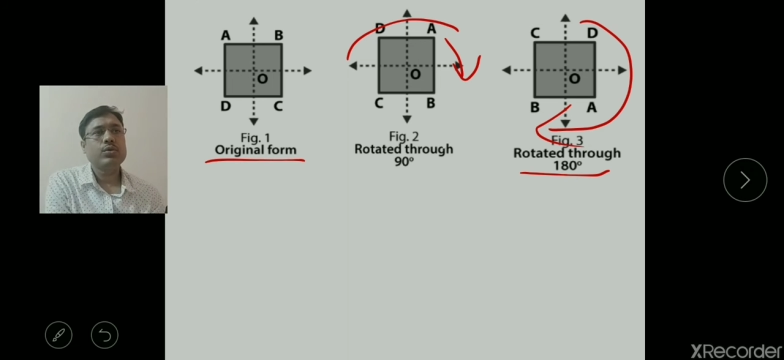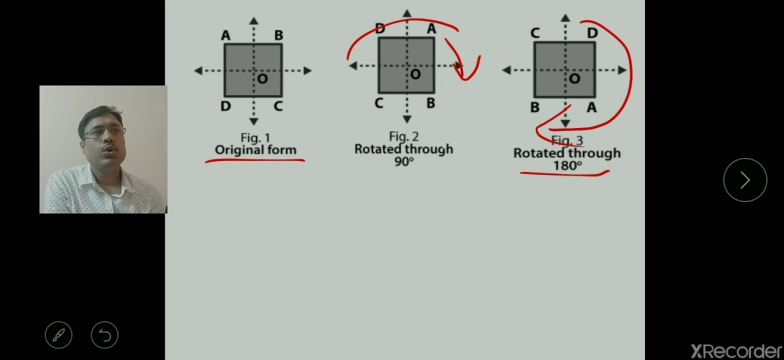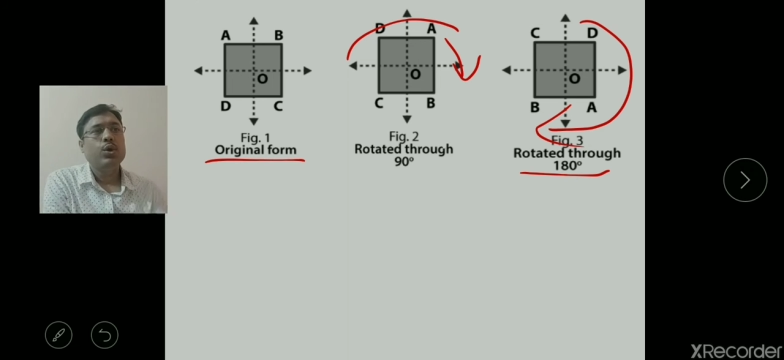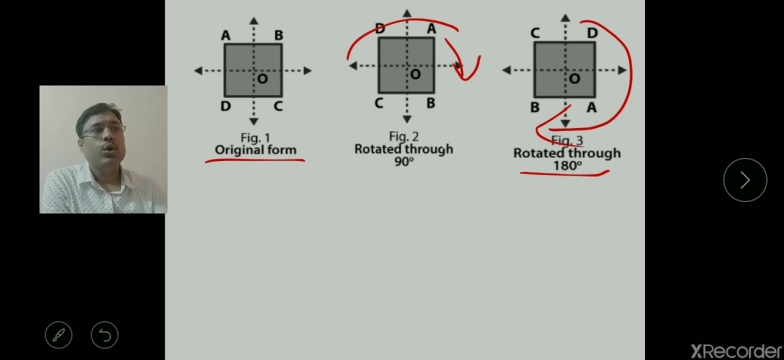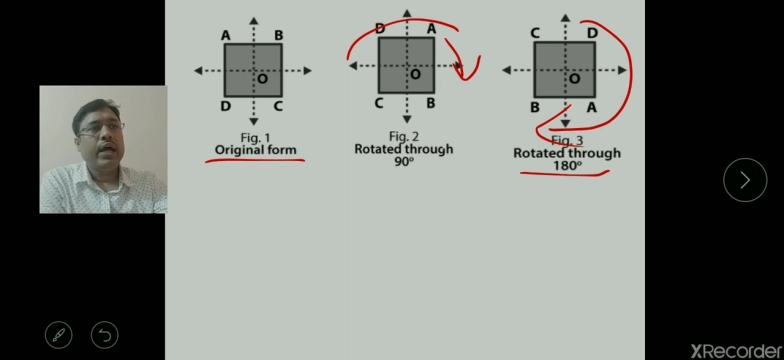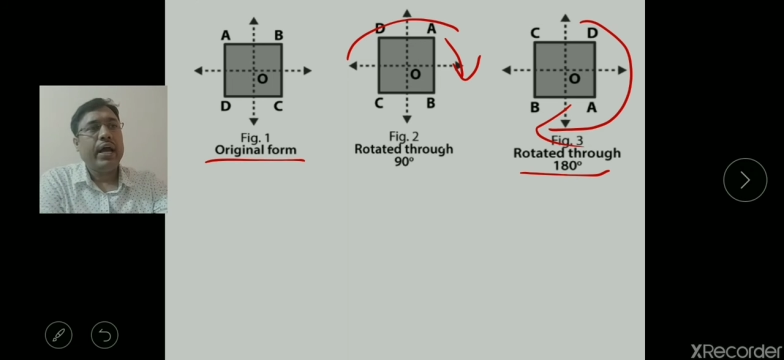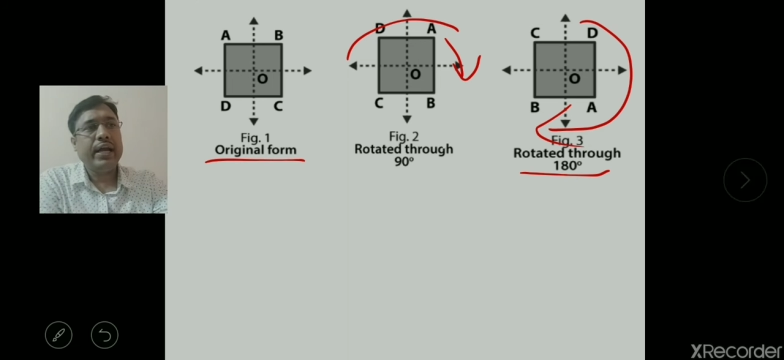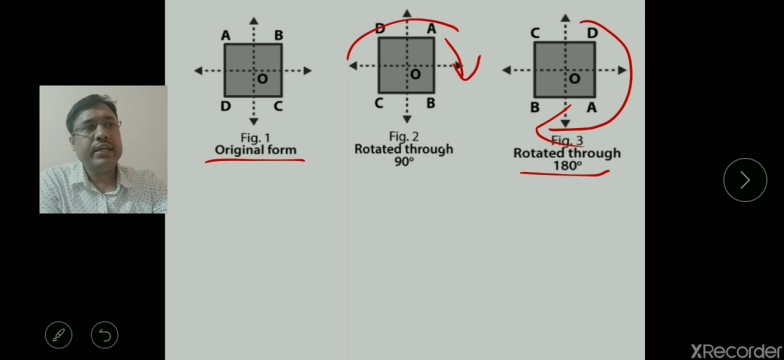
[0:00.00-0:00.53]

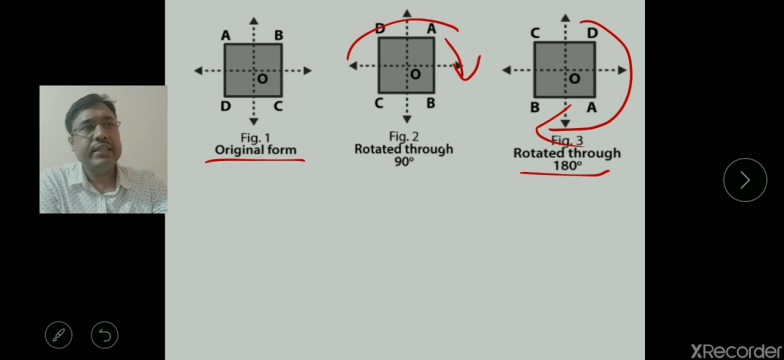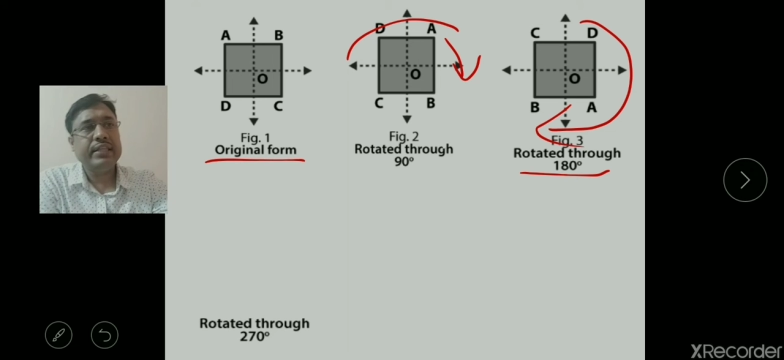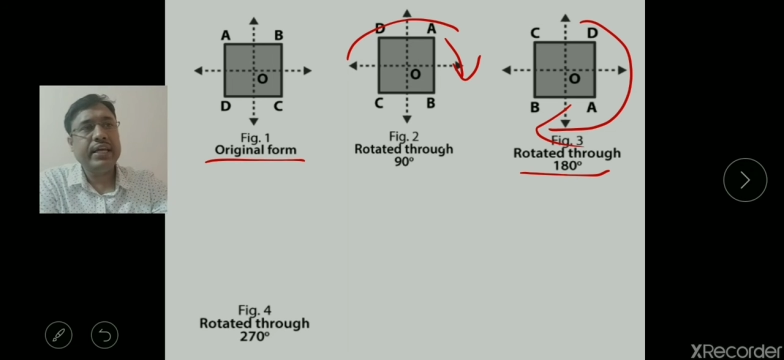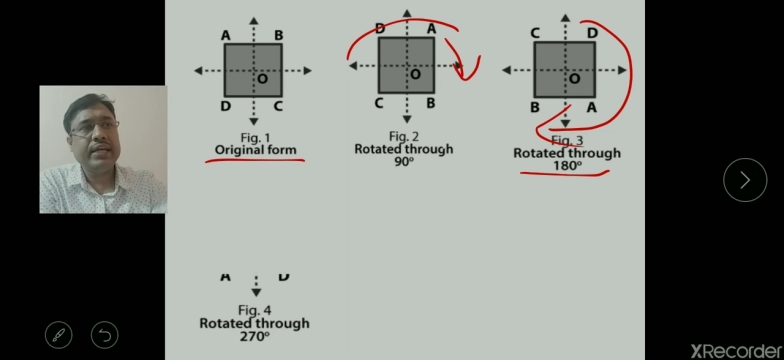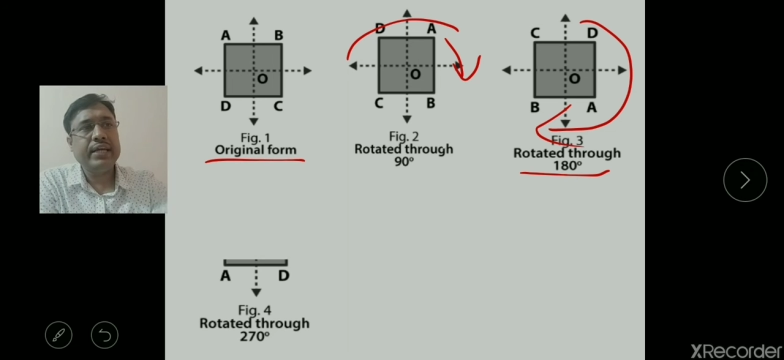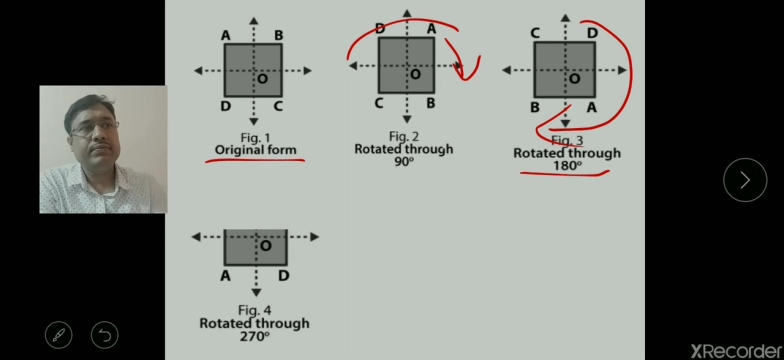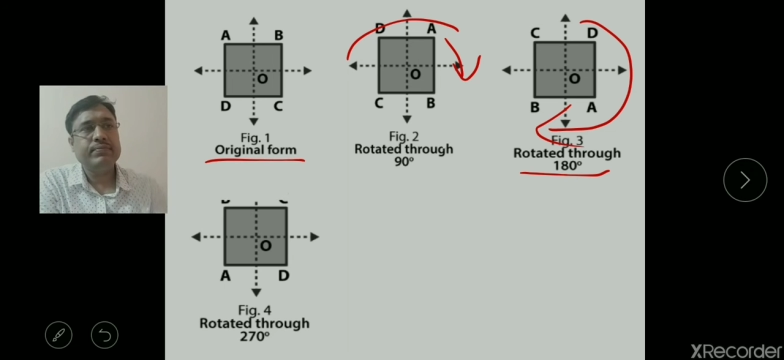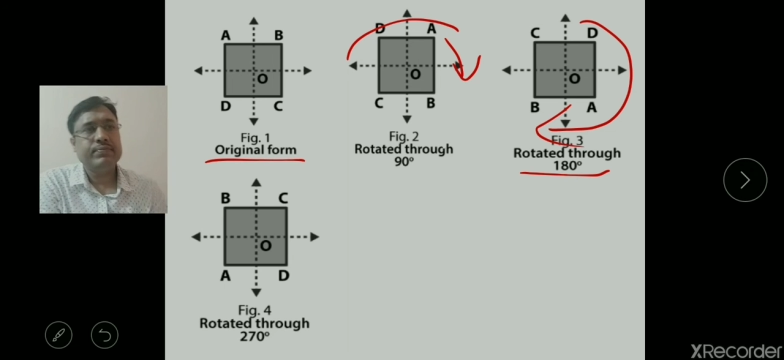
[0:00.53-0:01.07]
and
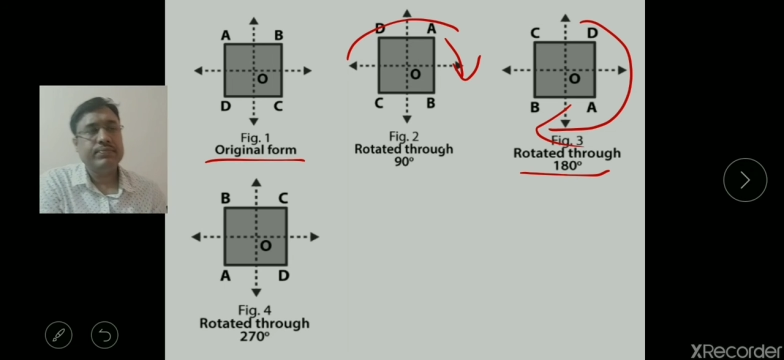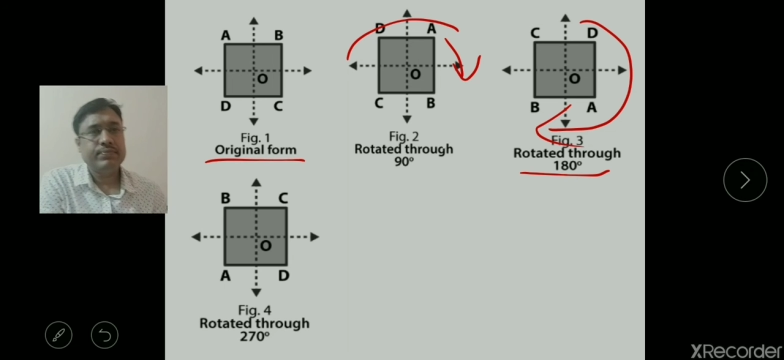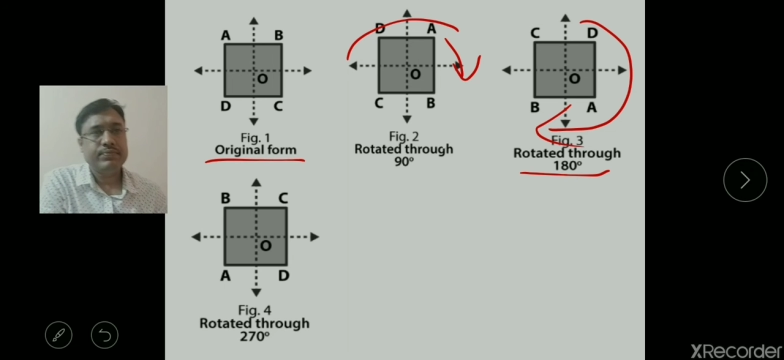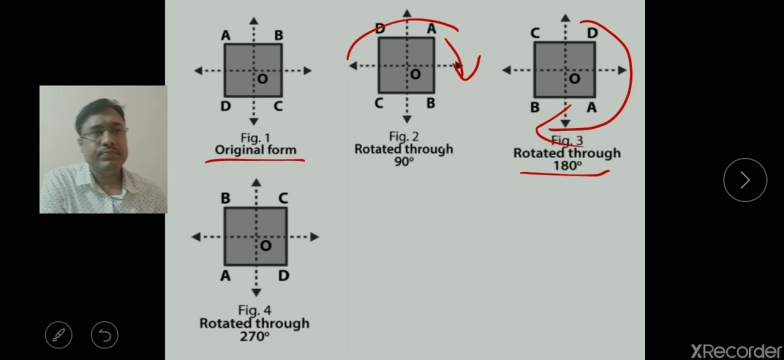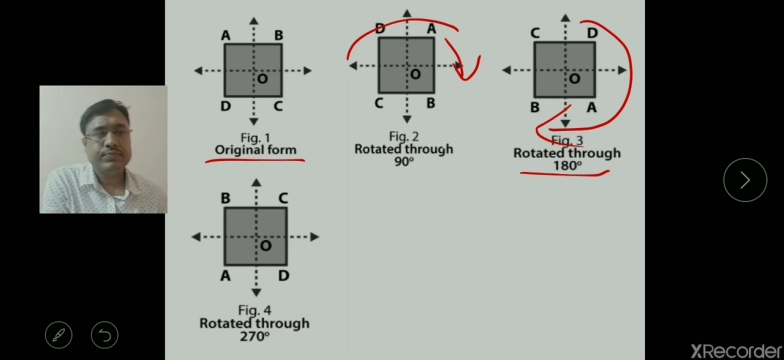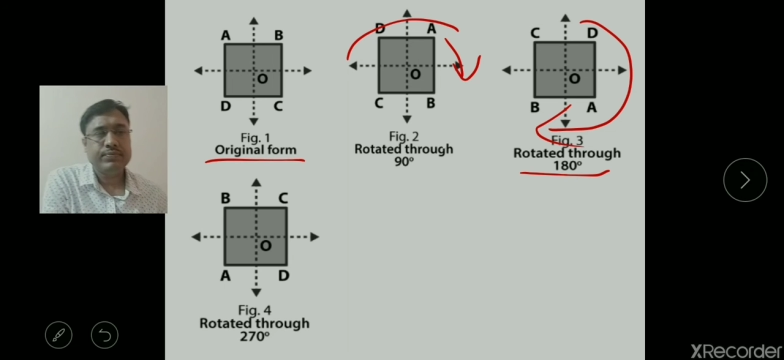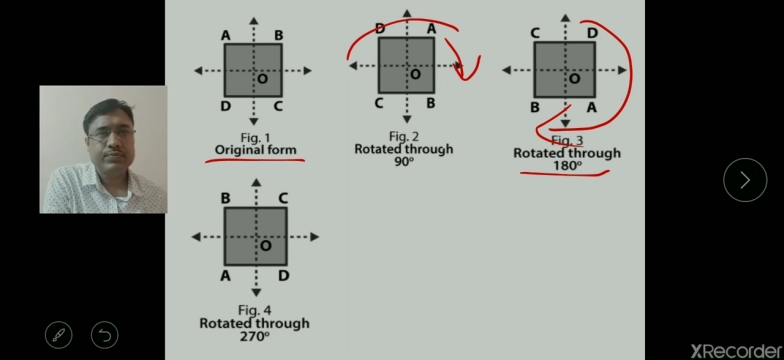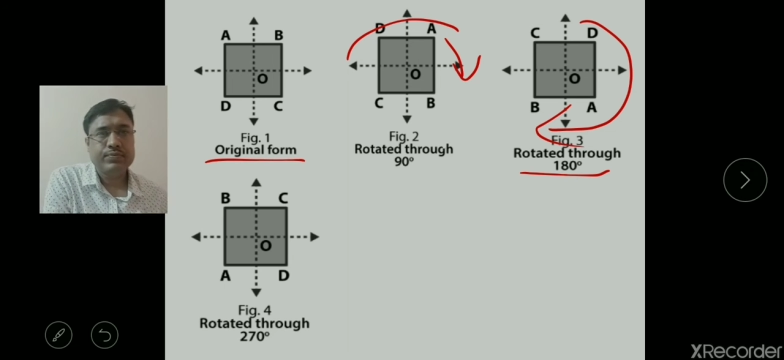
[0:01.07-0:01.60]
then
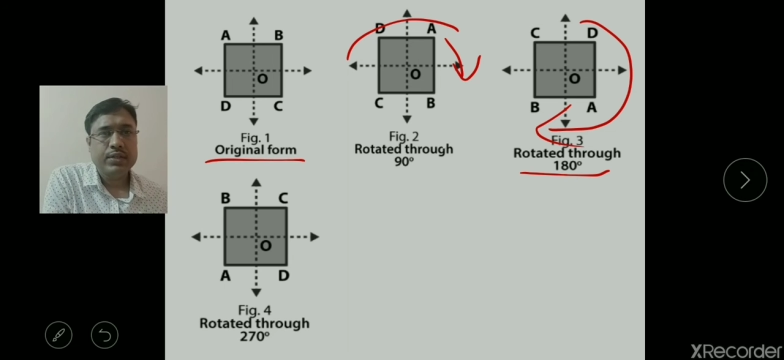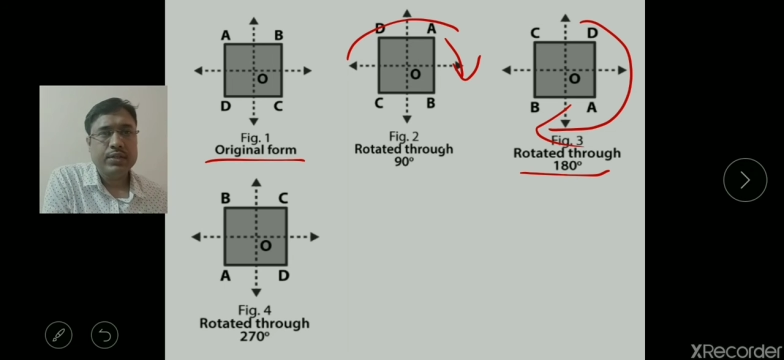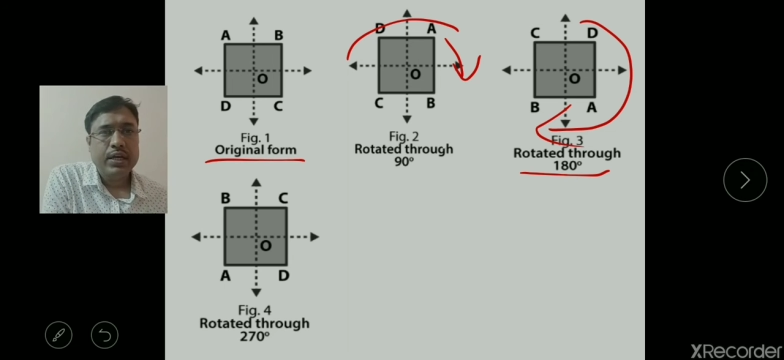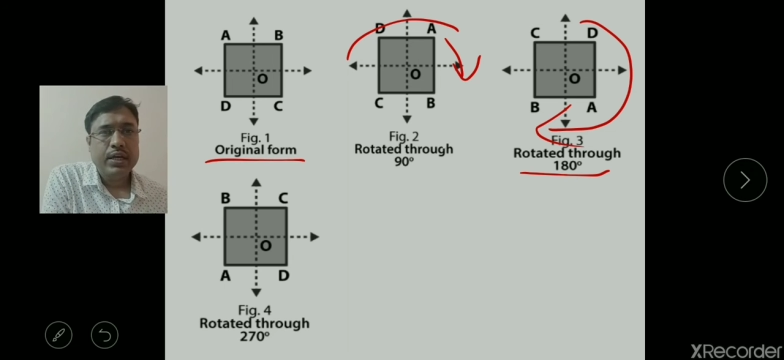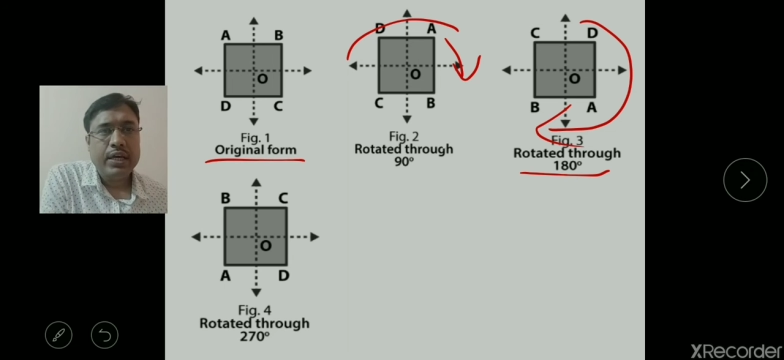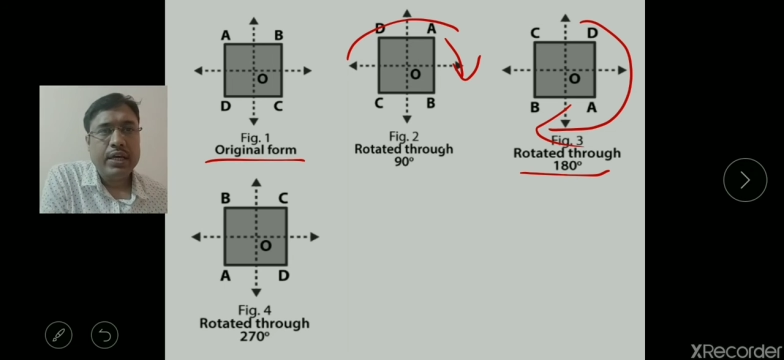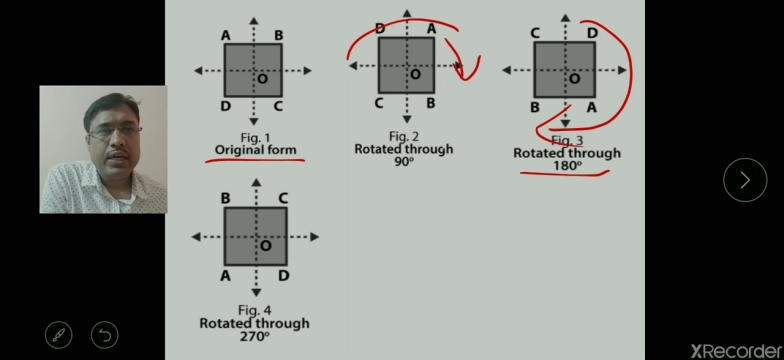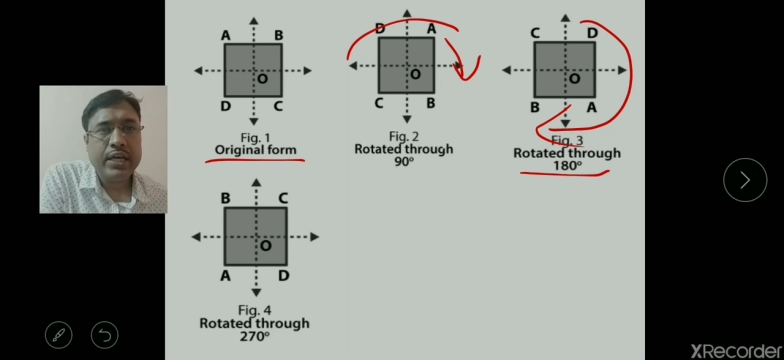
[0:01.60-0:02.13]

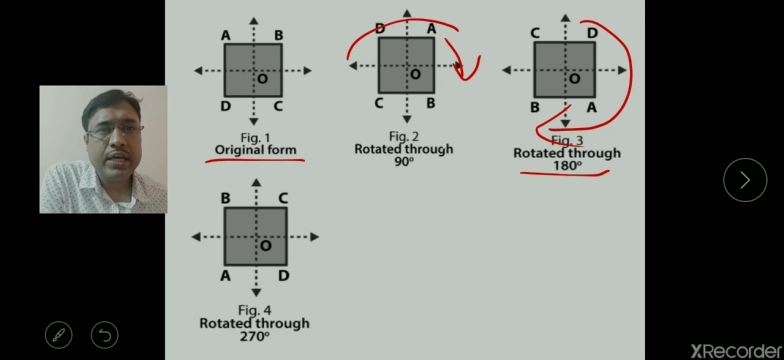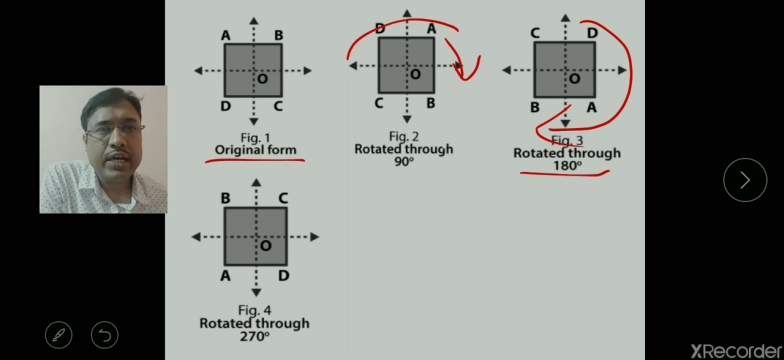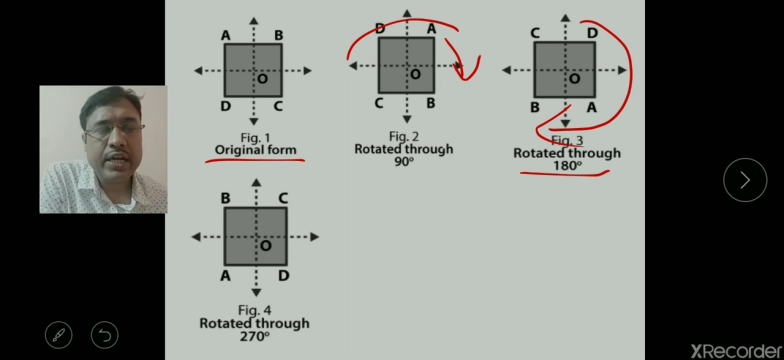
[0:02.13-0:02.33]
here